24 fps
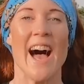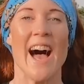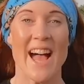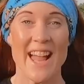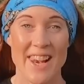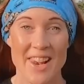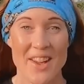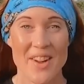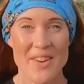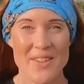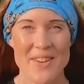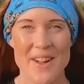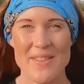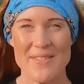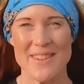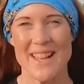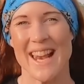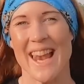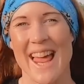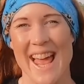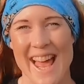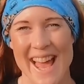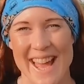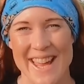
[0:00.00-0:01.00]
Hello, I'm
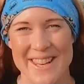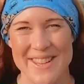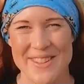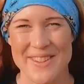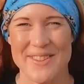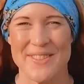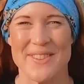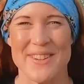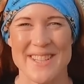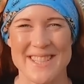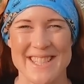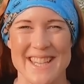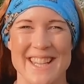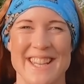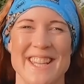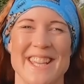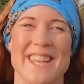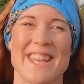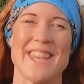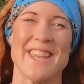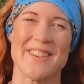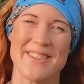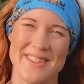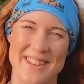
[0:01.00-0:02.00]
Claire, and you're watching the
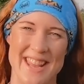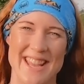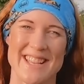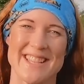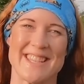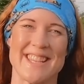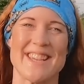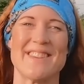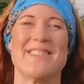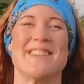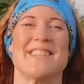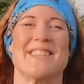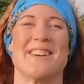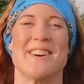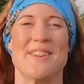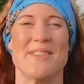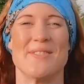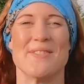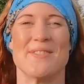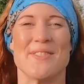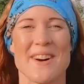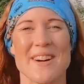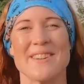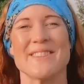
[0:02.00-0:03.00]
Q&A series
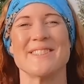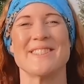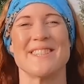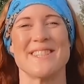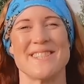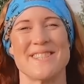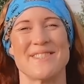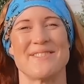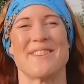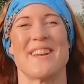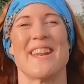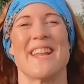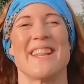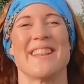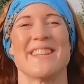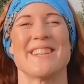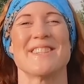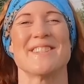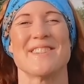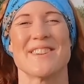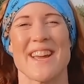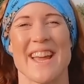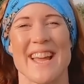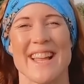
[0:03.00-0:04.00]
on Wild Ginger Running, the
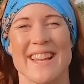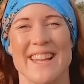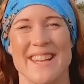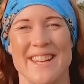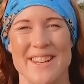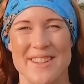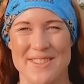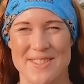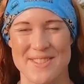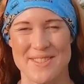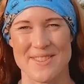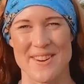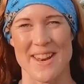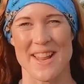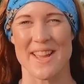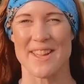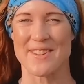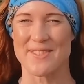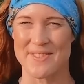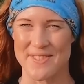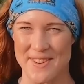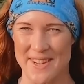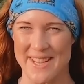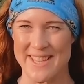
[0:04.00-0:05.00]
trail and ultra running
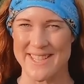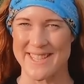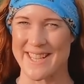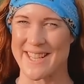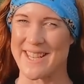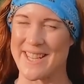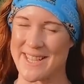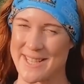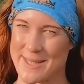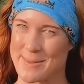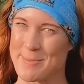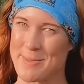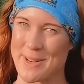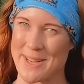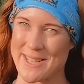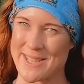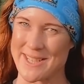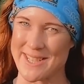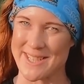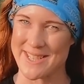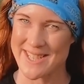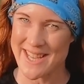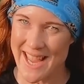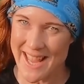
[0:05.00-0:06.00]
advice and
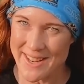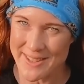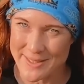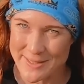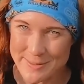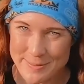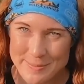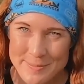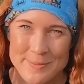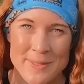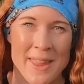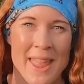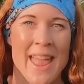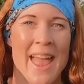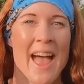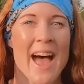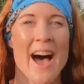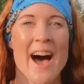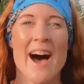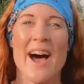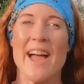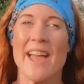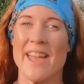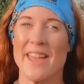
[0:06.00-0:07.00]
inspiration channel.
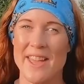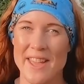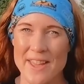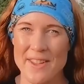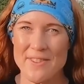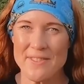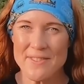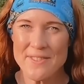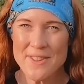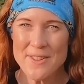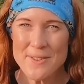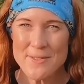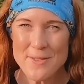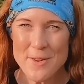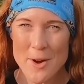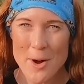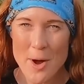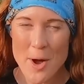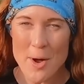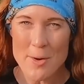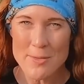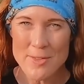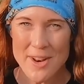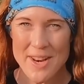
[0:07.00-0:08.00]
If you've
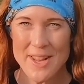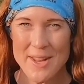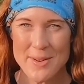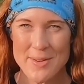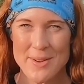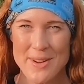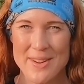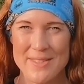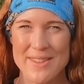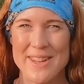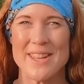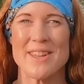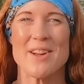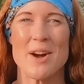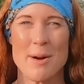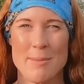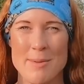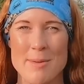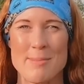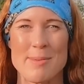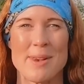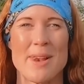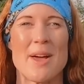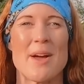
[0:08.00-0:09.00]
got a running query,
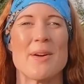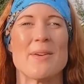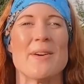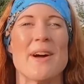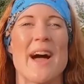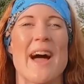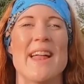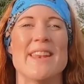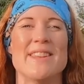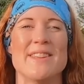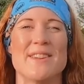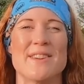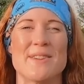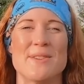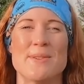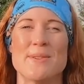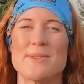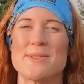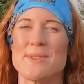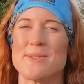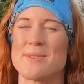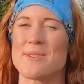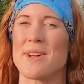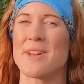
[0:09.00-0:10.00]
comment below, and you can
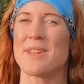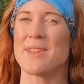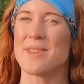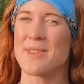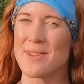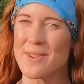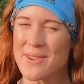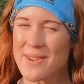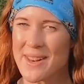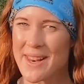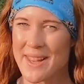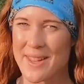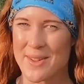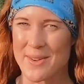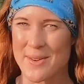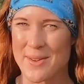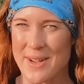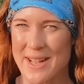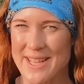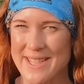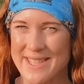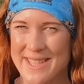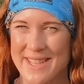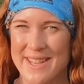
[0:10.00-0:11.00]
also try Googling your
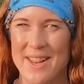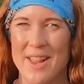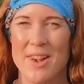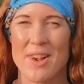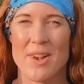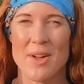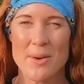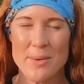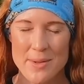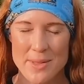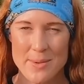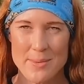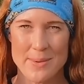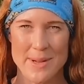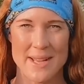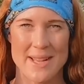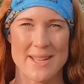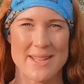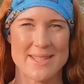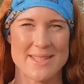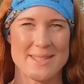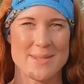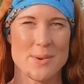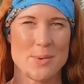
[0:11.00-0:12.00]
question along with the
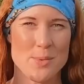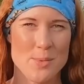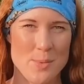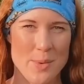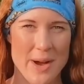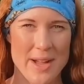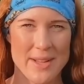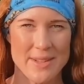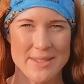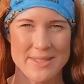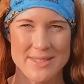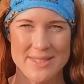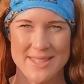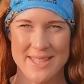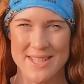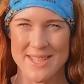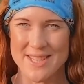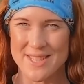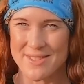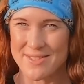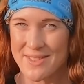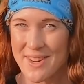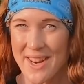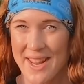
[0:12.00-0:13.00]
words Wild
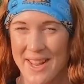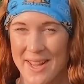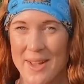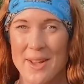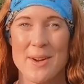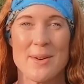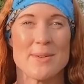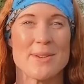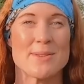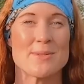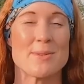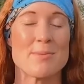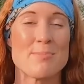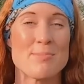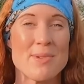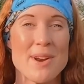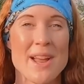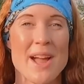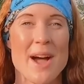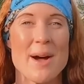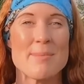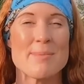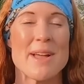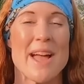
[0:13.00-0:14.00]
Ginger Running, which will
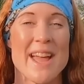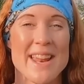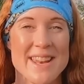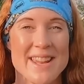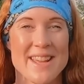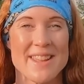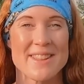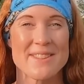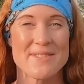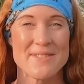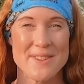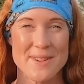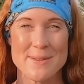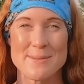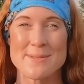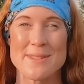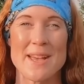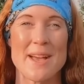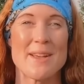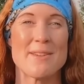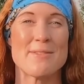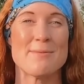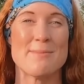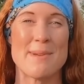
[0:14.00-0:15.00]
bring up any other films
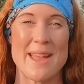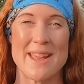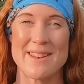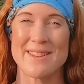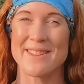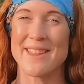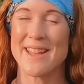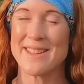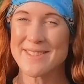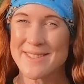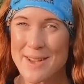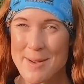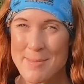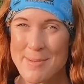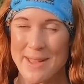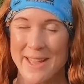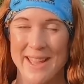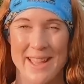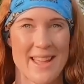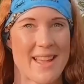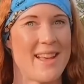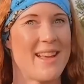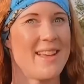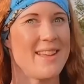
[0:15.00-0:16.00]
that I've made on that
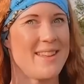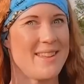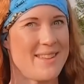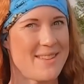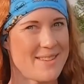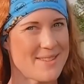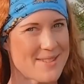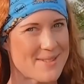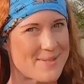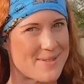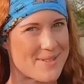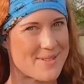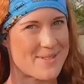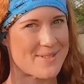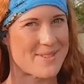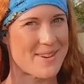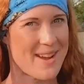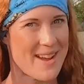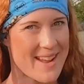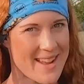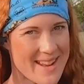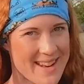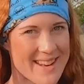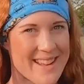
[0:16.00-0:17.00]
topic. Useful,
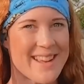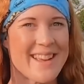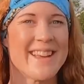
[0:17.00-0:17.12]
right?